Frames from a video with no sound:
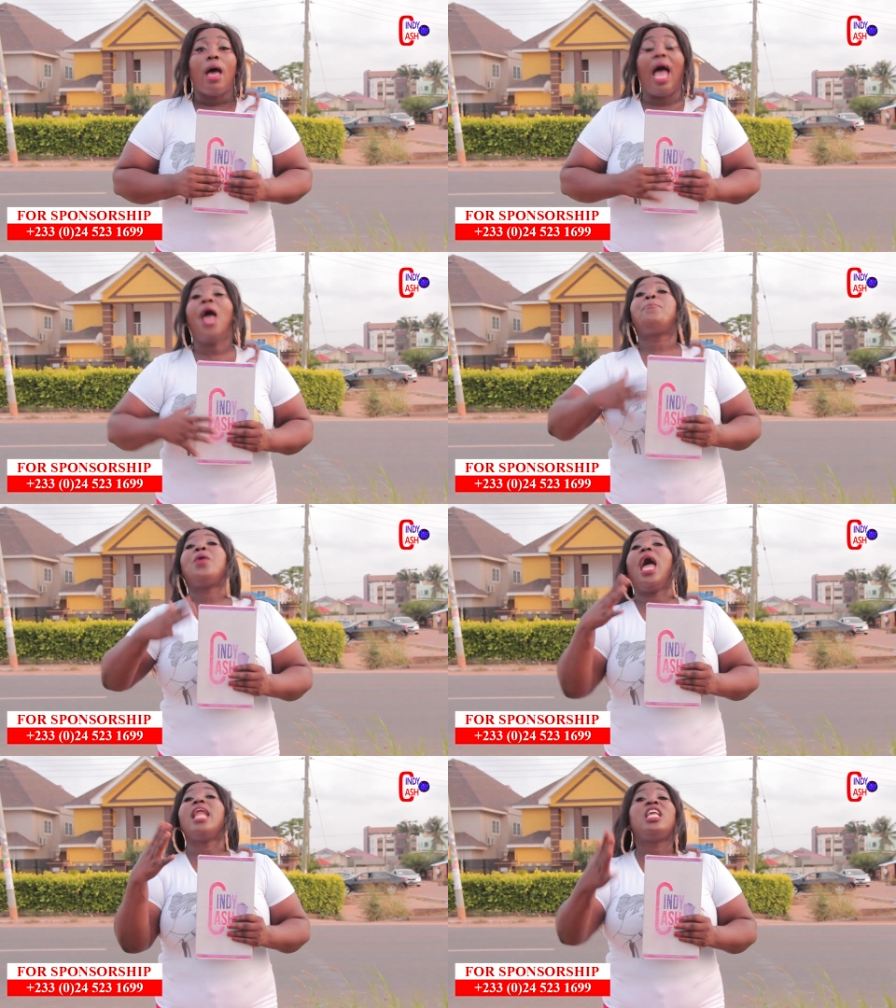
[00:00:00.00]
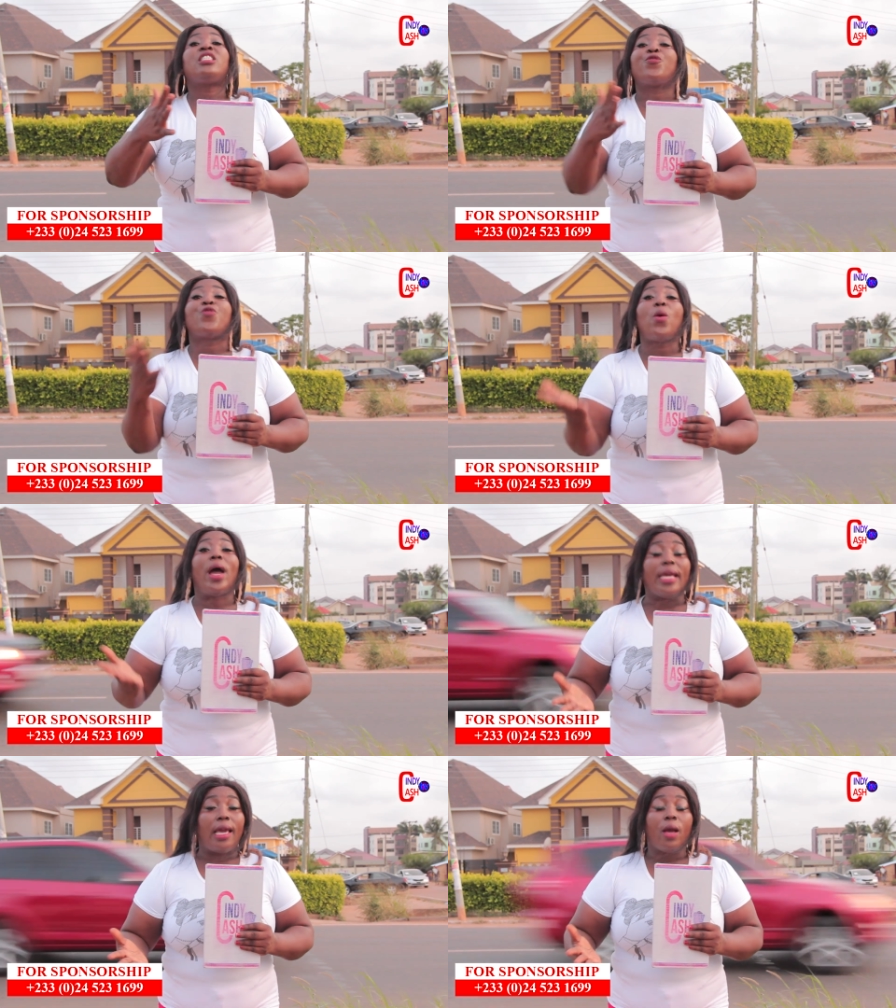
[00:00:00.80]
N D C
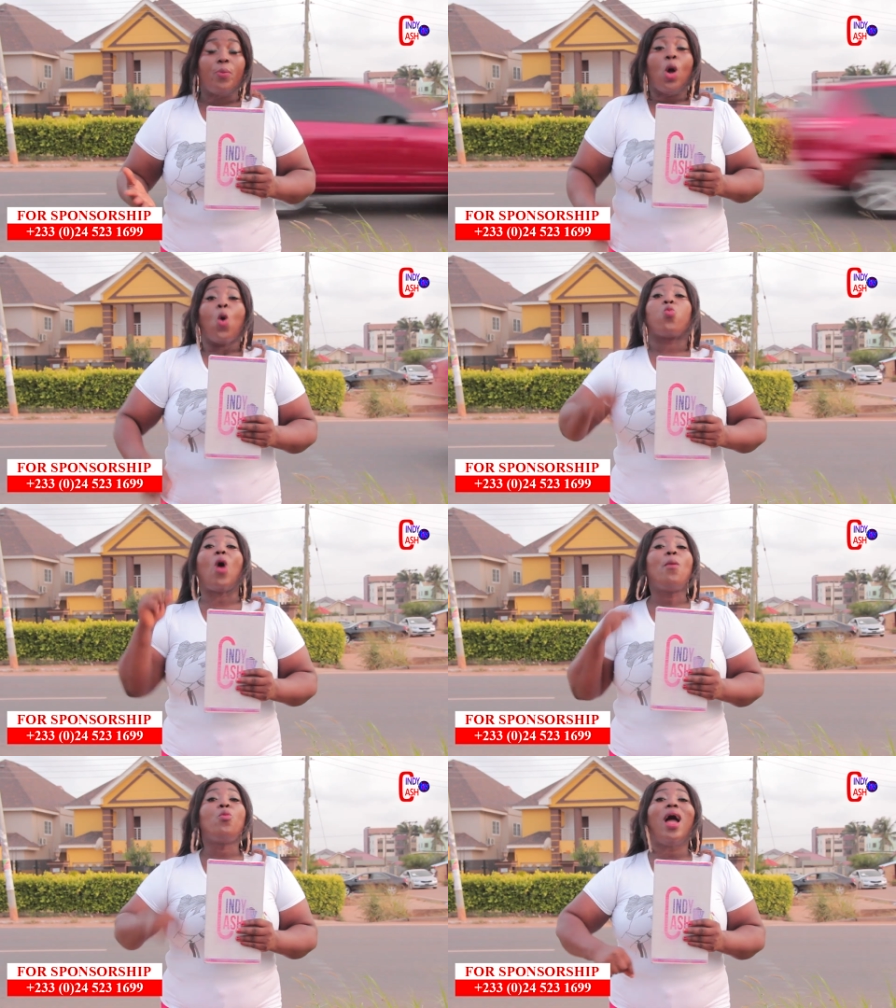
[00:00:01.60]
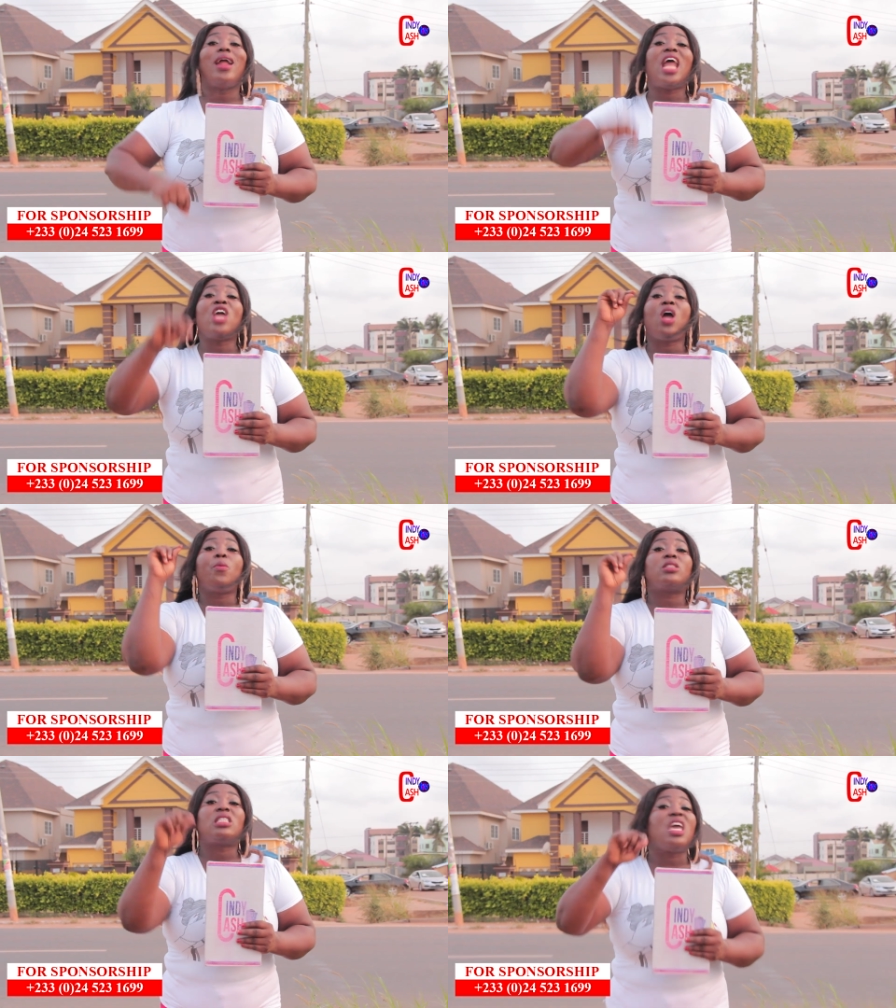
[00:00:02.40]
for here. One more now you
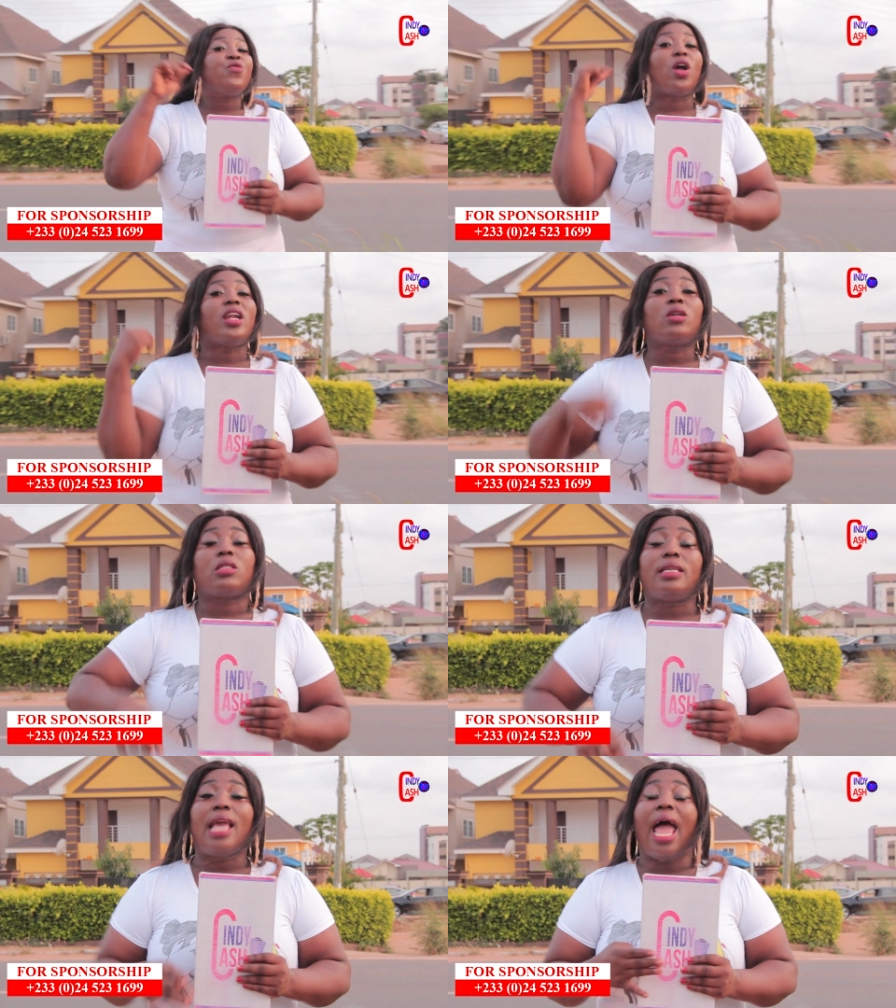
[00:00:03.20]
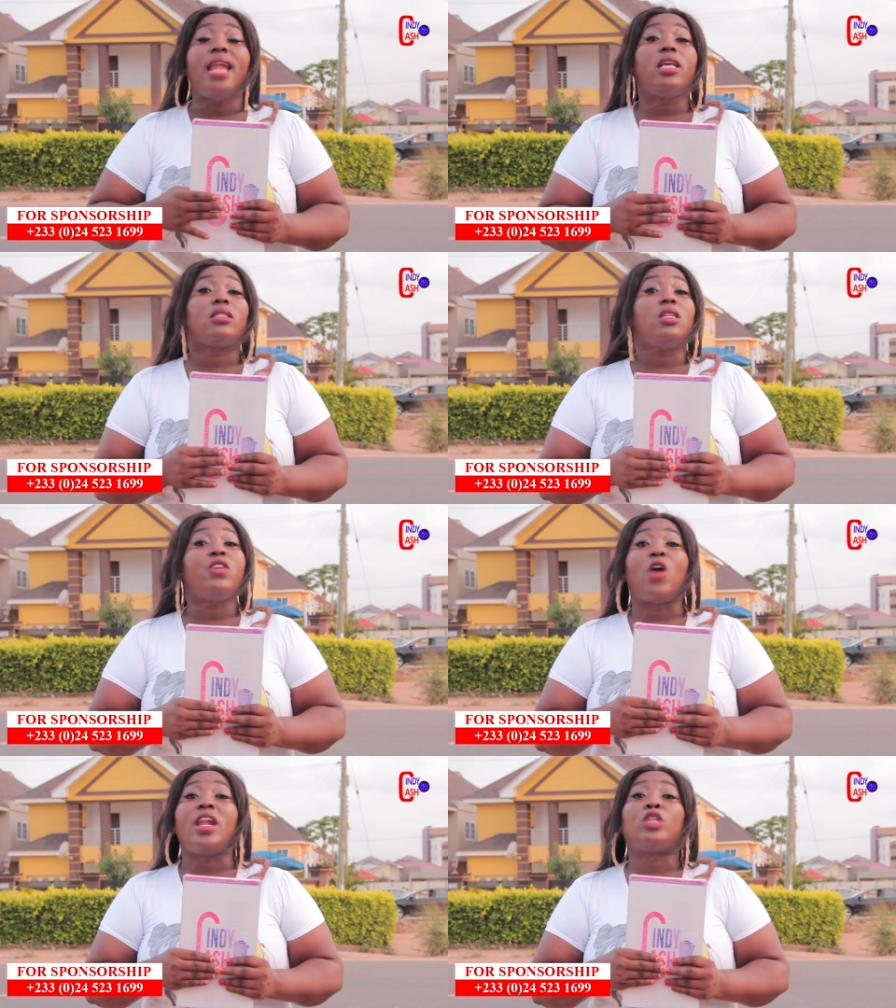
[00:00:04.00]
must say Yvonne Nelson ye N D C,
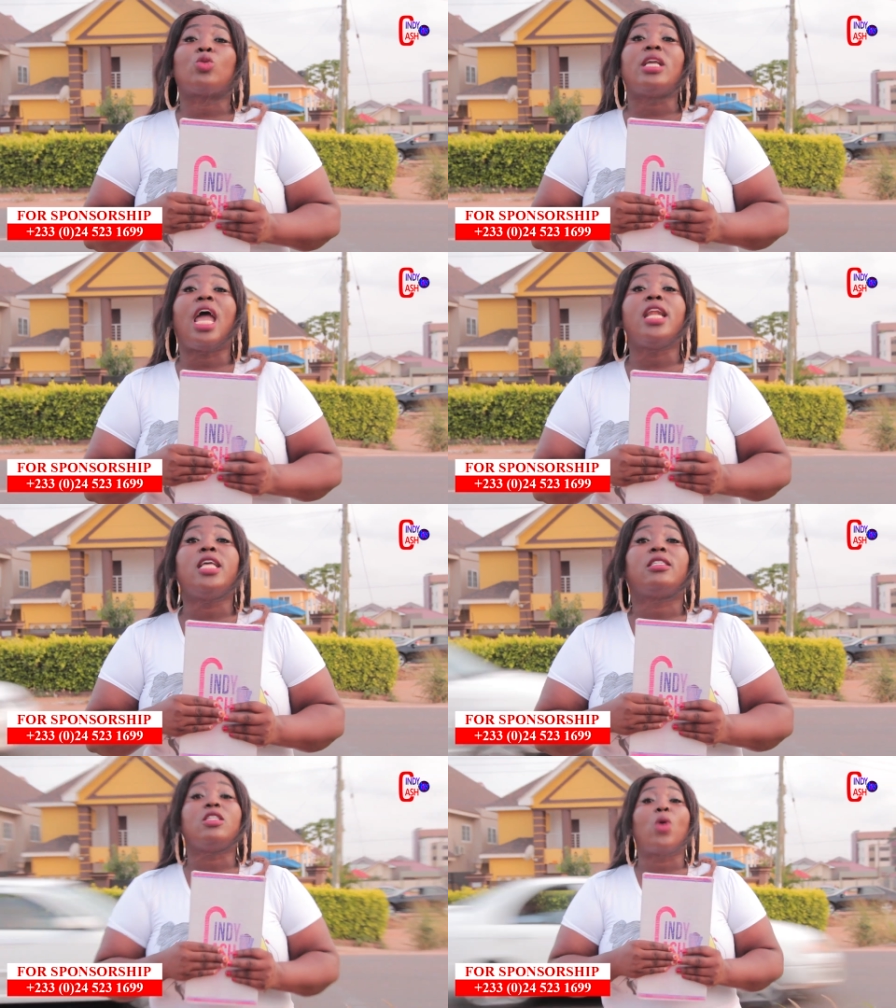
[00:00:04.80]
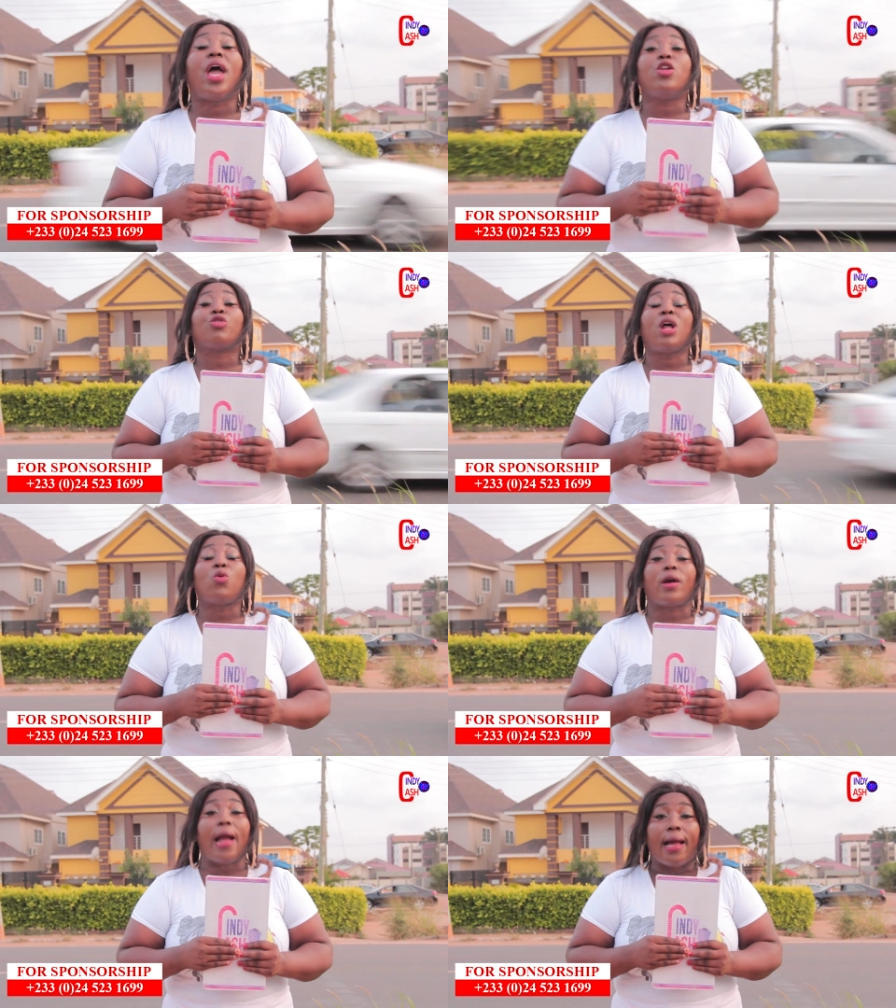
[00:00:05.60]
Yvonne Nelson ye N D C we no kra
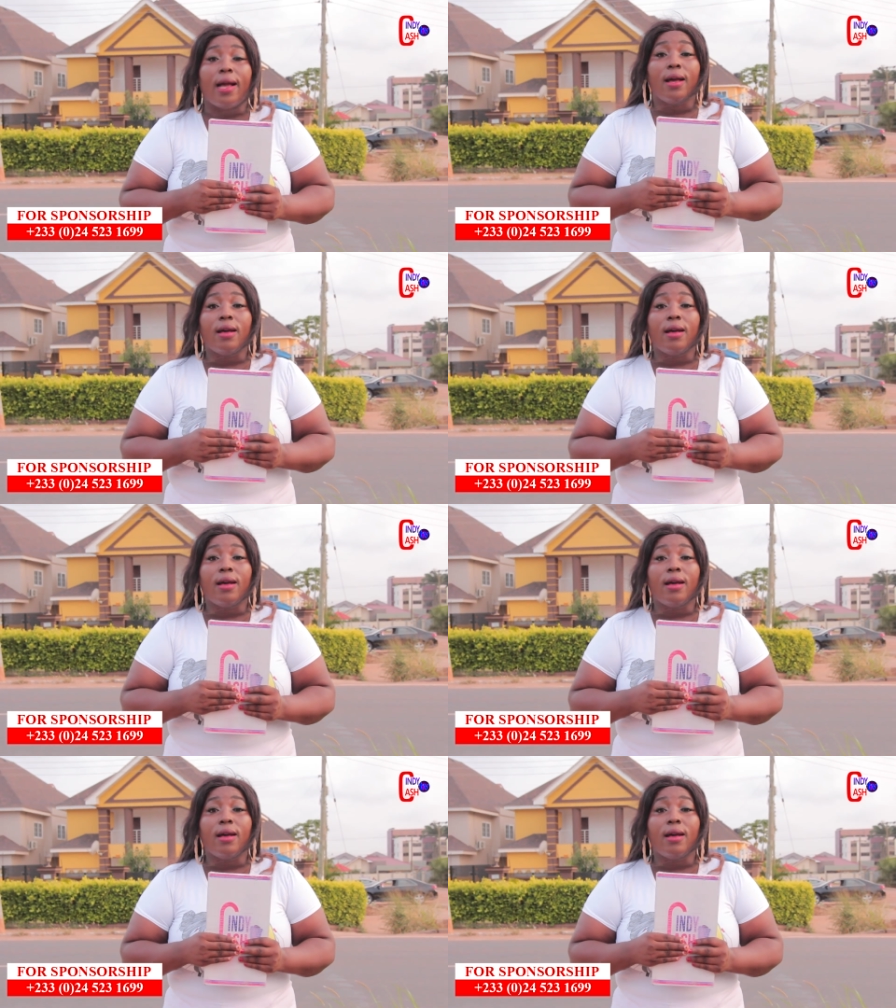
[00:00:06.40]
no ka.